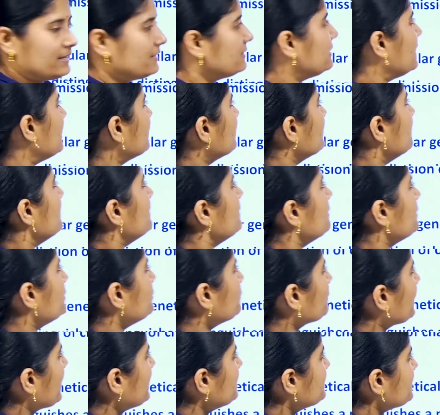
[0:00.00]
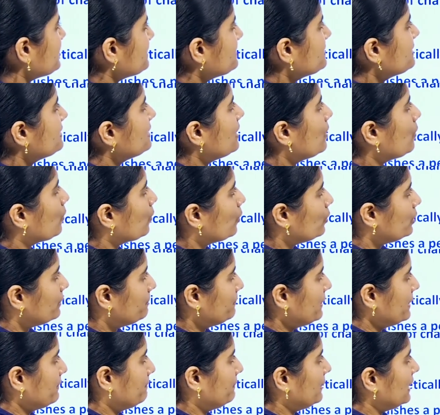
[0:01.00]
that you can just see the old
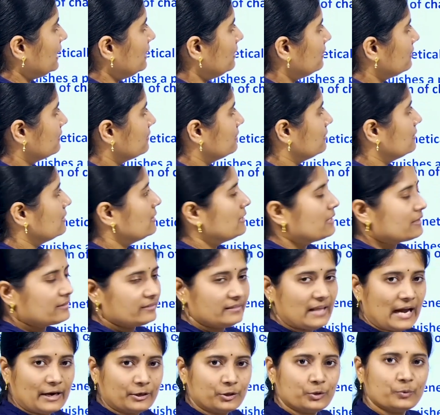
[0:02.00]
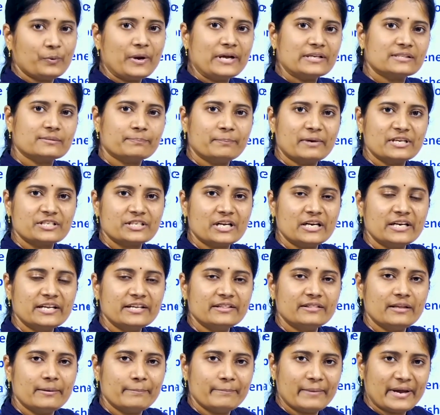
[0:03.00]
people, that too especially
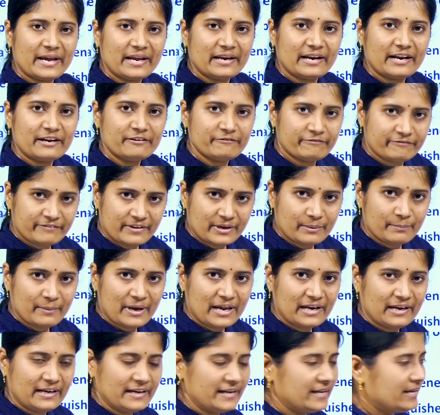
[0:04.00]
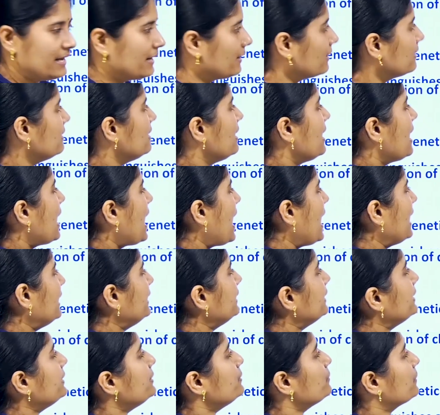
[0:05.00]
the male and female here,
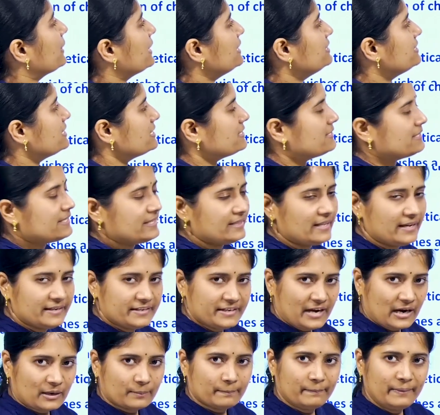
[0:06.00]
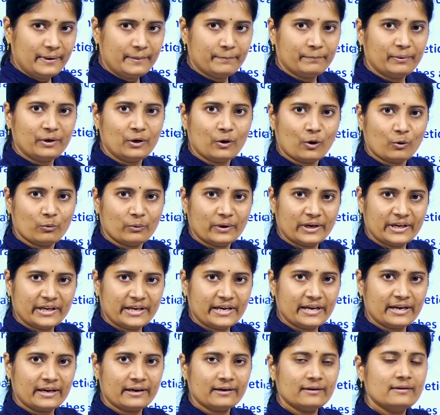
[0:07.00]
and you can just see the young people over
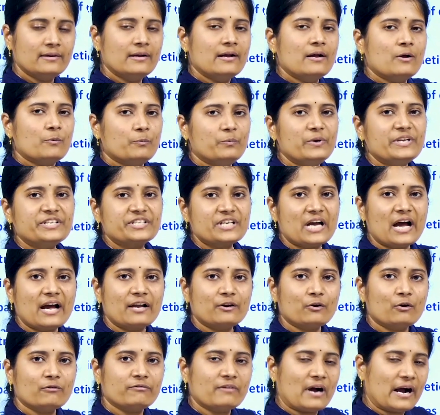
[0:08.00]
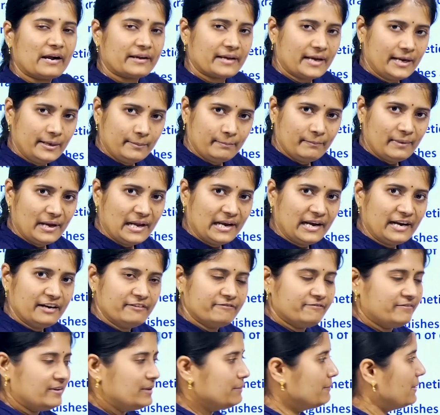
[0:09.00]
here, which are of again male and
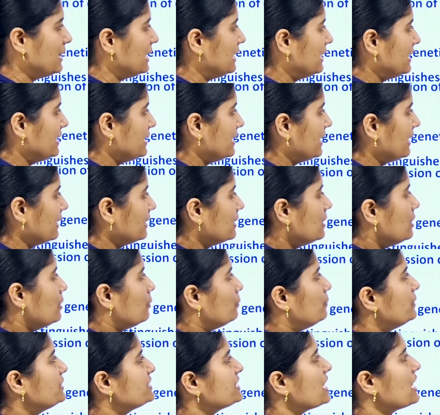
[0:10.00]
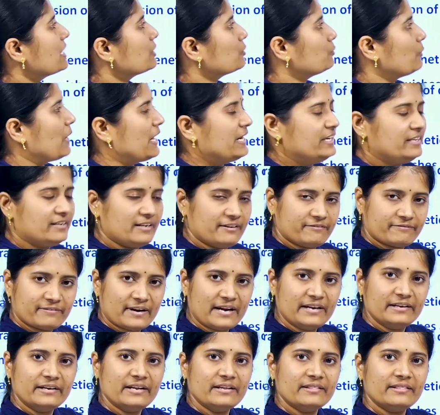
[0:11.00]
female here, which are quite
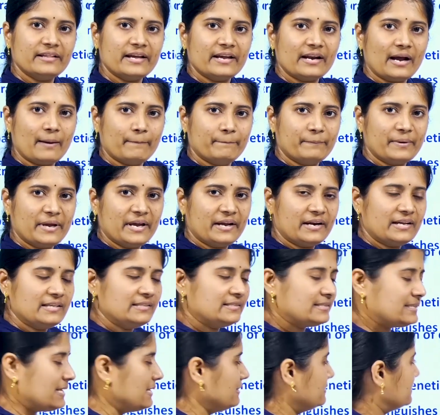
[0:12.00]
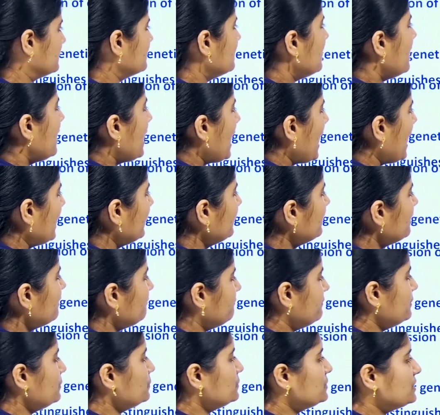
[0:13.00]
different in their appearances. And
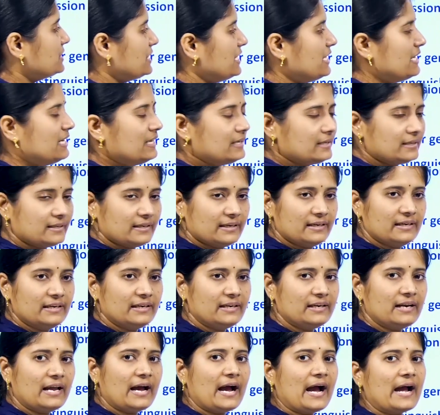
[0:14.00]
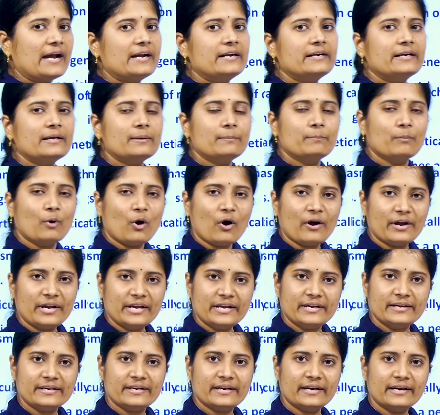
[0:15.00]
if you see a girl and a boy
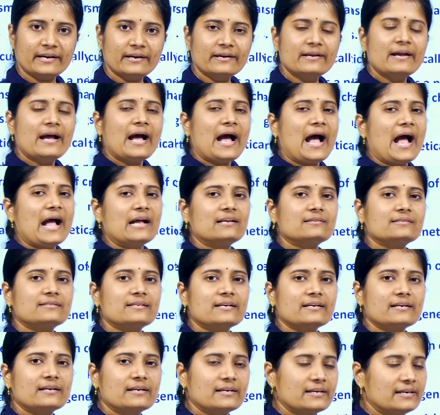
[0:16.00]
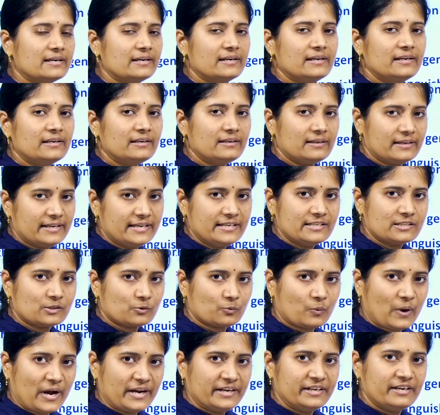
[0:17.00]
here, as the girl is
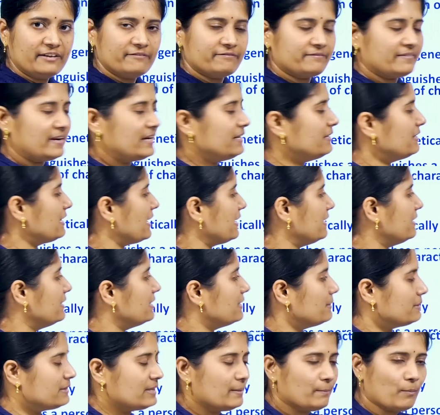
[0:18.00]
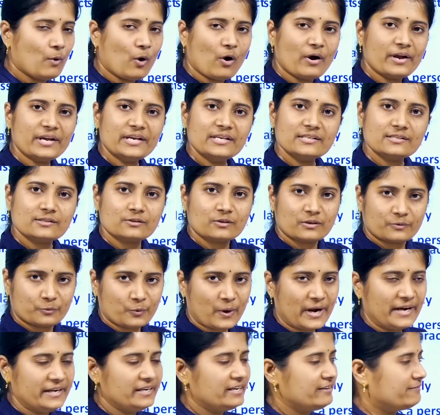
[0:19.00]
quite different and the boy is
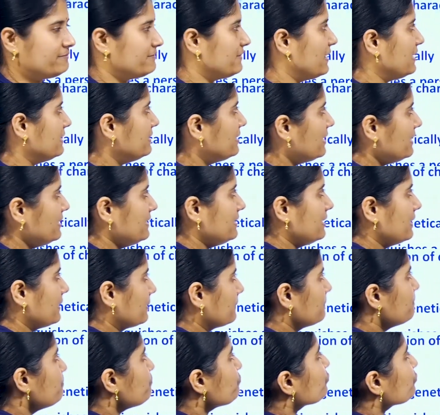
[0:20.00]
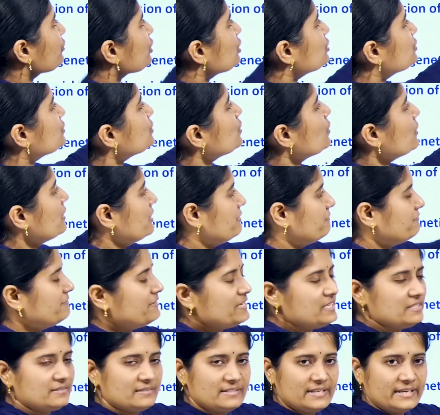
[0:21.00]
quite different here. So, if
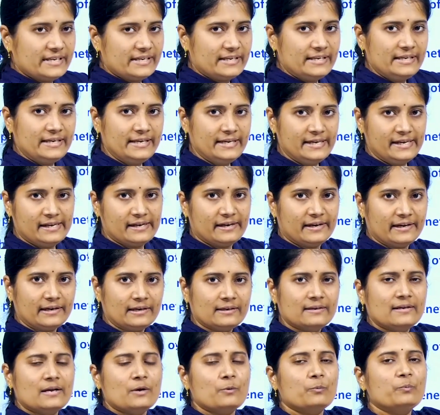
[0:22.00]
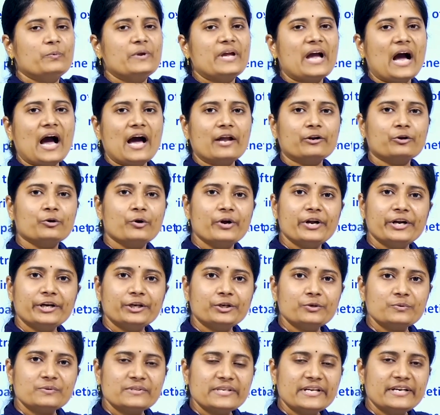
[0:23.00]
we see here, we are going
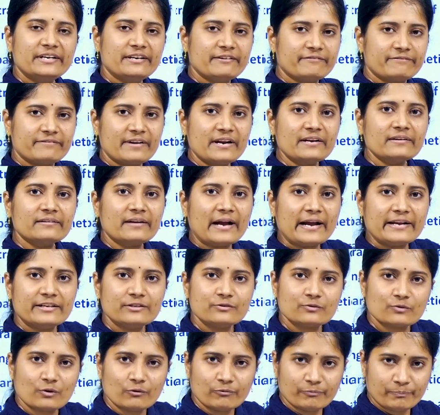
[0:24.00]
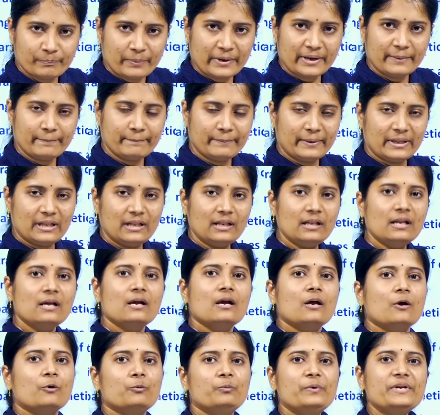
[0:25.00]
to see different kinds of people
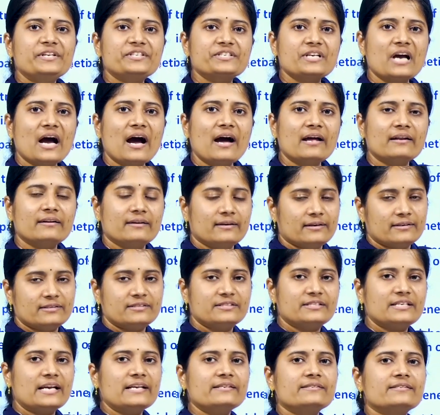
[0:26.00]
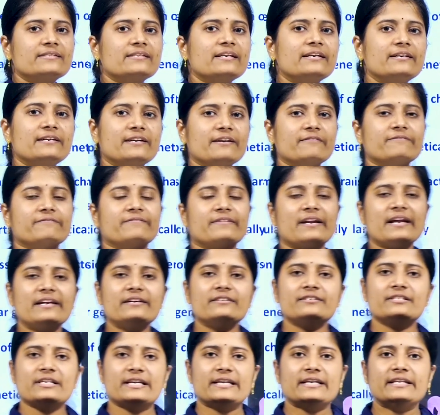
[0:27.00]
which are just
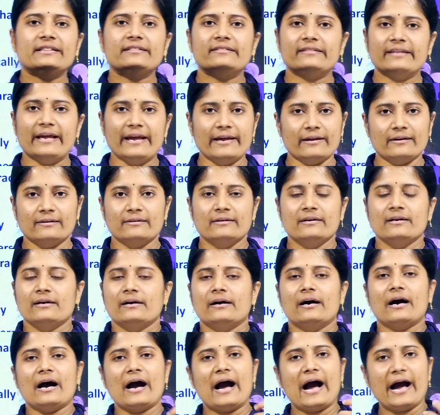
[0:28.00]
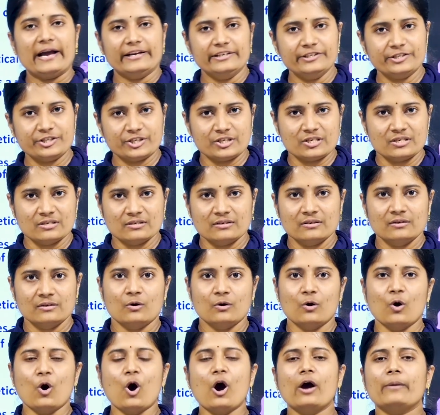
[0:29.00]
different in their height
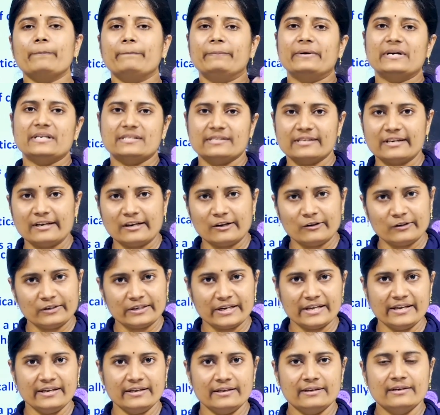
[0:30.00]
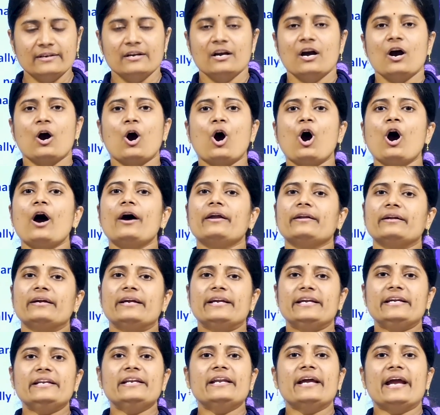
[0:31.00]
or personality or
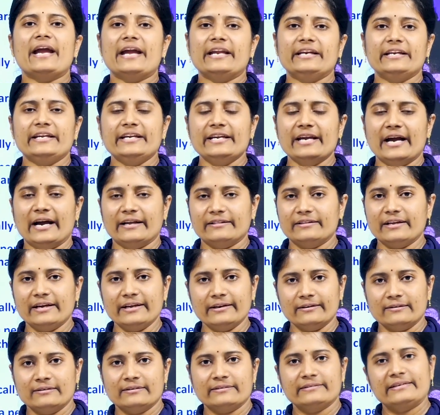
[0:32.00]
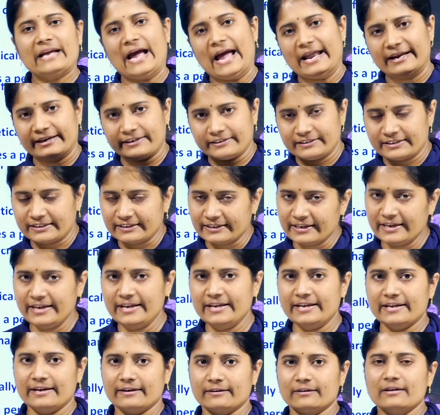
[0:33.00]
in any other character
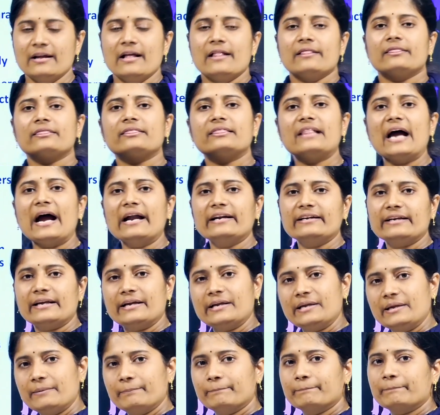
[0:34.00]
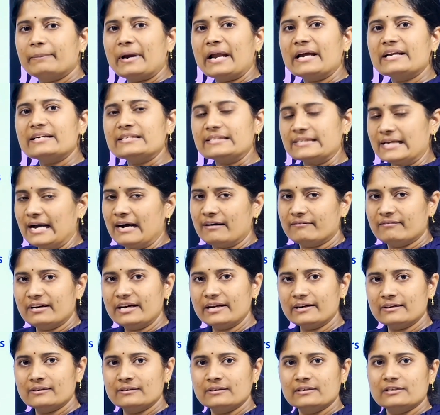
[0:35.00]
here. That implies our
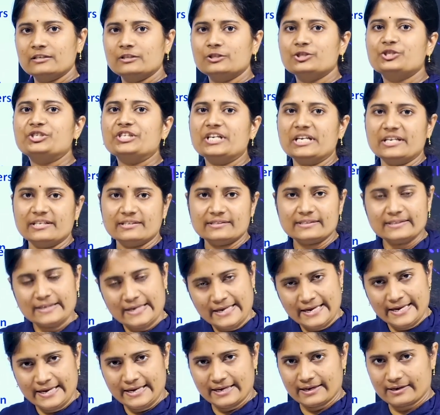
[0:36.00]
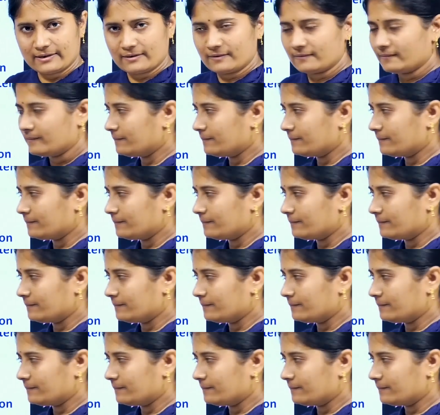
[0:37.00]
genes here.